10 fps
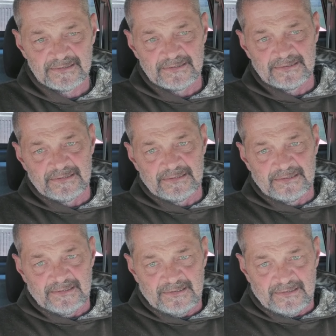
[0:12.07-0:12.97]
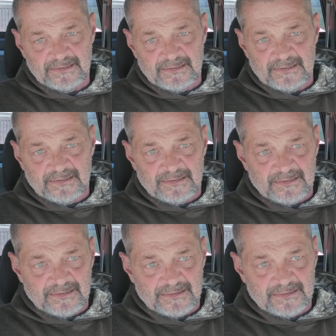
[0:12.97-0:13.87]

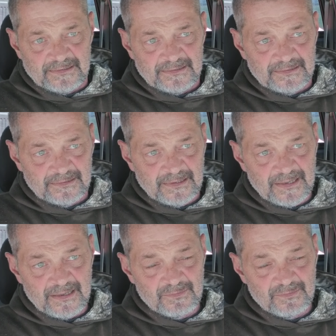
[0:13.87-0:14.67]
Nothing is said.